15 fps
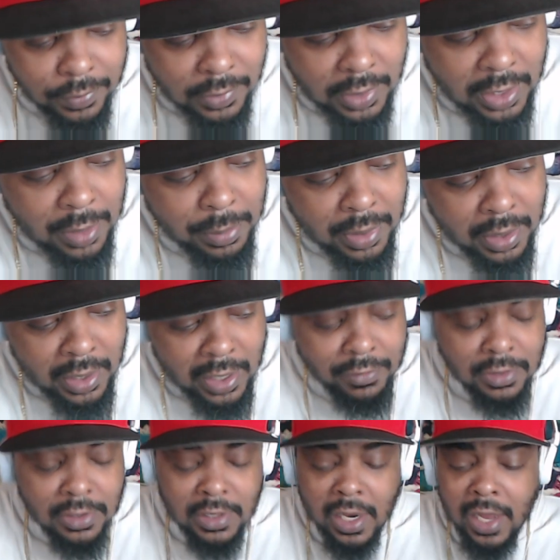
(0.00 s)
Let that man have
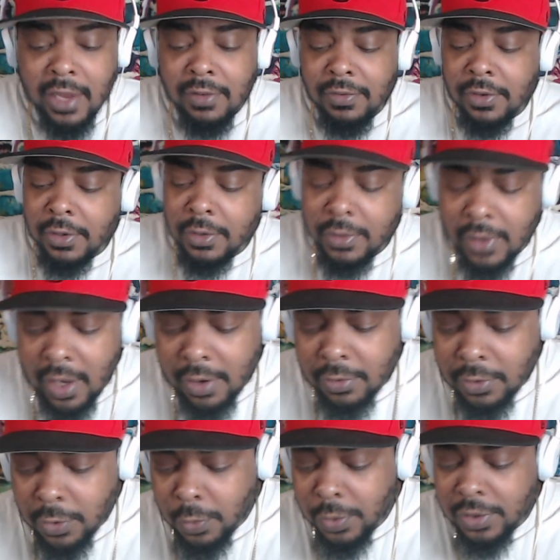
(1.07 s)
his life, yo. I don't
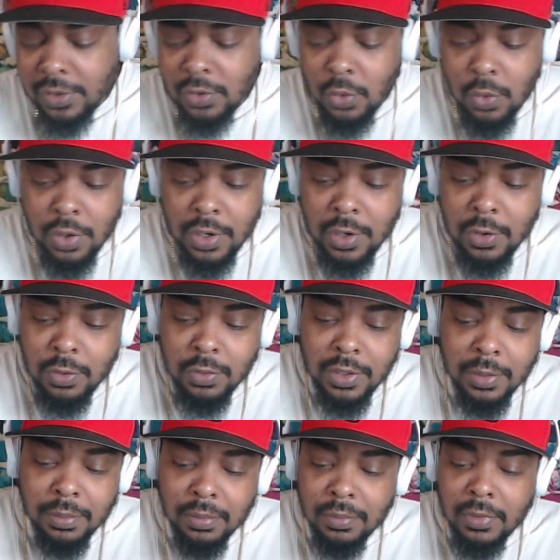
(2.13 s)
know what is going on that